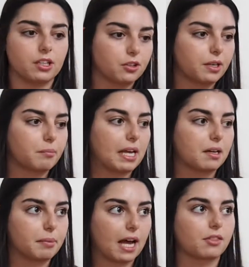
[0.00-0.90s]
You can make a
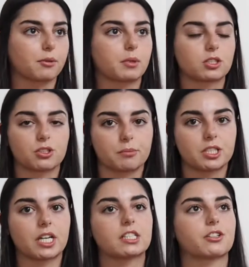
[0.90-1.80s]
bathroom look so much
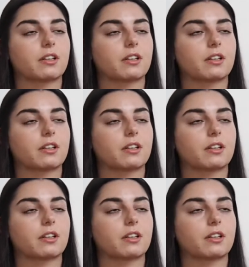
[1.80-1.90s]
nicer.